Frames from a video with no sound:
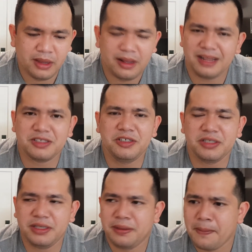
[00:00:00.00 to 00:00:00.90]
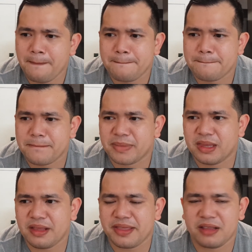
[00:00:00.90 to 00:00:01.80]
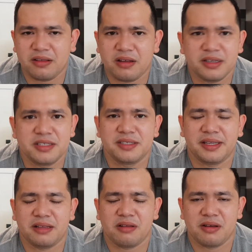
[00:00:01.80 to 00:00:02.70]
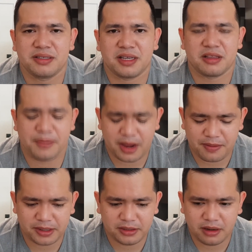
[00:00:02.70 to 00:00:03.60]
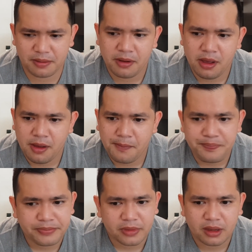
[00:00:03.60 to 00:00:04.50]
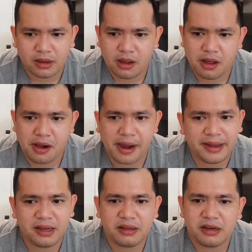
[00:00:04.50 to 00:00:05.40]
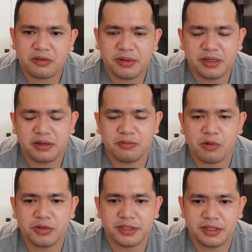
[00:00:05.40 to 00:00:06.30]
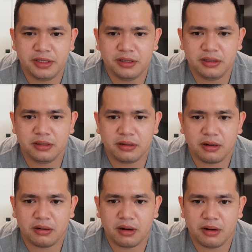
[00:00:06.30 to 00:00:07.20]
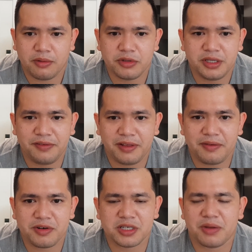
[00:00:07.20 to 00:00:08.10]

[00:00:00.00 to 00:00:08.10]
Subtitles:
It's usually not that long. It doesn't stay that long. It's like on the back of my tongue. I get a lot of really good roasty flavors.